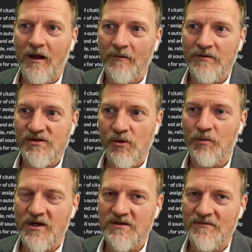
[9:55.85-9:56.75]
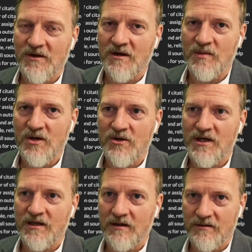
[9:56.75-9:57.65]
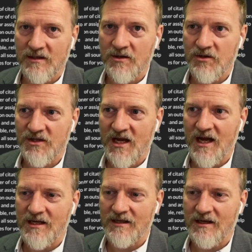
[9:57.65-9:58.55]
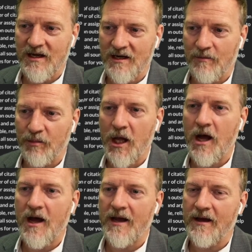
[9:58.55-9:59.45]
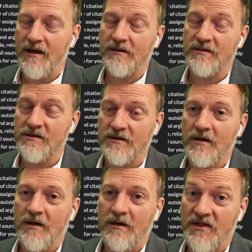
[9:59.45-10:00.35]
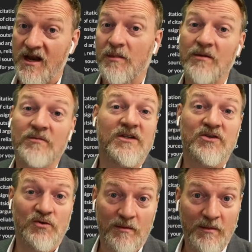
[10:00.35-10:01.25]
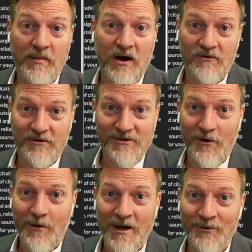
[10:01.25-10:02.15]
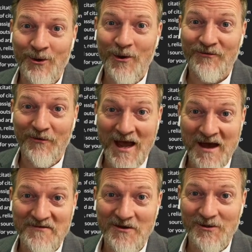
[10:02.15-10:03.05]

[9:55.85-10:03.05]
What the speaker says: super easy for the computer to understand and apply, and then it becomes extremely powerful. So I don't know if we have those